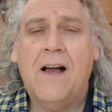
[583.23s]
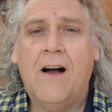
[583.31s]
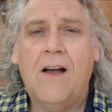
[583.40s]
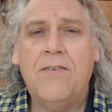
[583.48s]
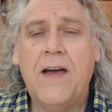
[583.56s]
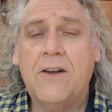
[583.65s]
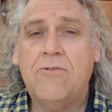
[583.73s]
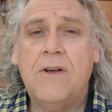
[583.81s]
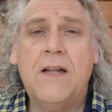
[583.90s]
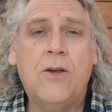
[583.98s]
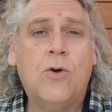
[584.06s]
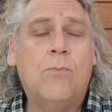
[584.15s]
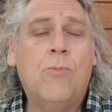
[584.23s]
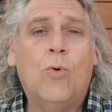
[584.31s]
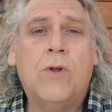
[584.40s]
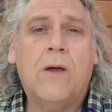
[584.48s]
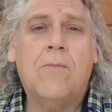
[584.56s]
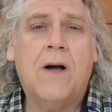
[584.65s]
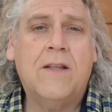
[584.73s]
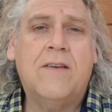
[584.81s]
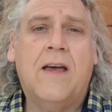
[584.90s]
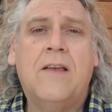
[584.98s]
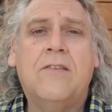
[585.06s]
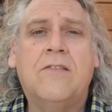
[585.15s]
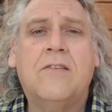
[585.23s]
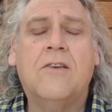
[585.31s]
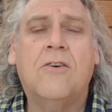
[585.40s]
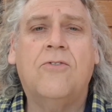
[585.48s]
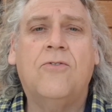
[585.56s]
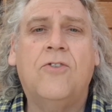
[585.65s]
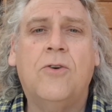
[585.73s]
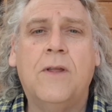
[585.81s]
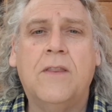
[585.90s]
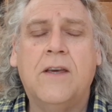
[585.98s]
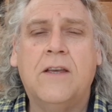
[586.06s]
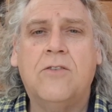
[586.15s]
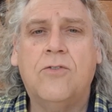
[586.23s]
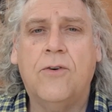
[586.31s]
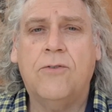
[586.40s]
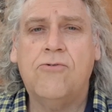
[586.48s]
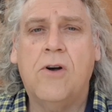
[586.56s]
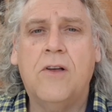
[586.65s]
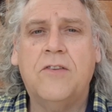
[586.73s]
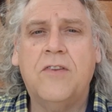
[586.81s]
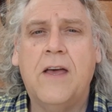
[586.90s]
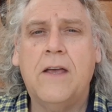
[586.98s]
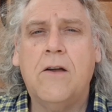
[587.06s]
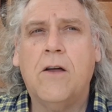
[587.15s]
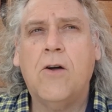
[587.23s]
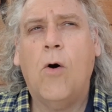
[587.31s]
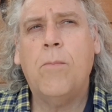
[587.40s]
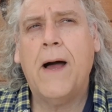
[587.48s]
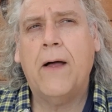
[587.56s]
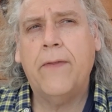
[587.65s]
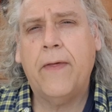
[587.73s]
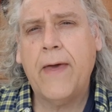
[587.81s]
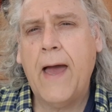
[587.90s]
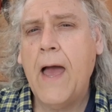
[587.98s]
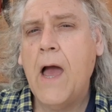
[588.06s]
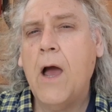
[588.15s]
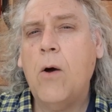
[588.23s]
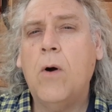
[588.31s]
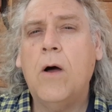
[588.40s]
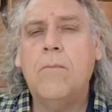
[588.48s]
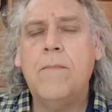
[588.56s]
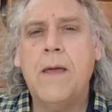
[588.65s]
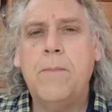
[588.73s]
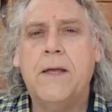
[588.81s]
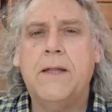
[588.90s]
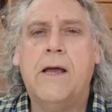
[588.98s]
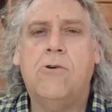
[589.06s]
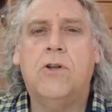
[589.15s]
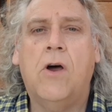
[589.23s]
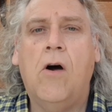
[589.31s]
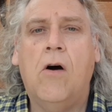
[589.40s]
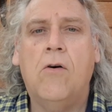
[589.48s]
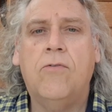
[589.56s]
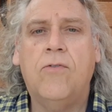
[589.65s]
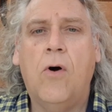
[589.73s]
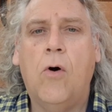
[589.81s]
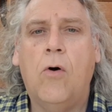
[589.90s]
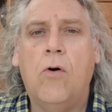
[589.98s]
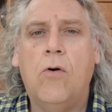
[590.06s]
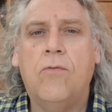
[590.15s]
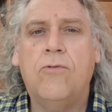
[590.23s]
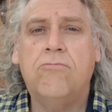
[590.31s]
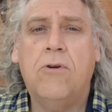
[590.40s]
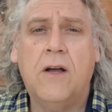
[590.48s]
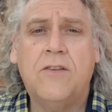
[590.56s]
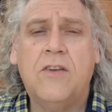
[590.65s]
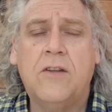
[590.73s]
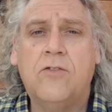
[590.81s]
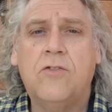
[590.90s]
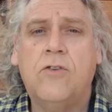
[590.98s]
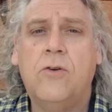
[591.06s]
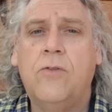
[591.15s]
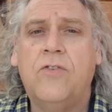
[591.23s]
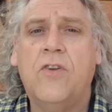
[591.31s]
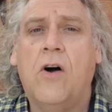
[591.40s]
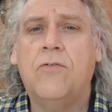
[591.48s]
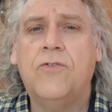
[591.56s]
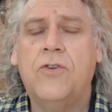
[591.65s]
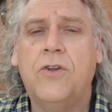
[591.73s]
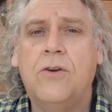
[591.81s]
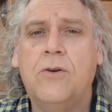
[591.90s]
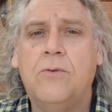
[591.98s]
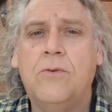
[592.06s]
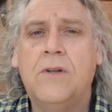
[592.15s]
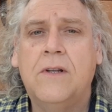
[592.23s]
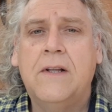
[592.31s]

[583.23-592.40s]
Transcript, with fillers: I've had a really good morning at my desk doing things for, for her sake. I got about another hour, maybe an hour and a half of writing to do this afternoon.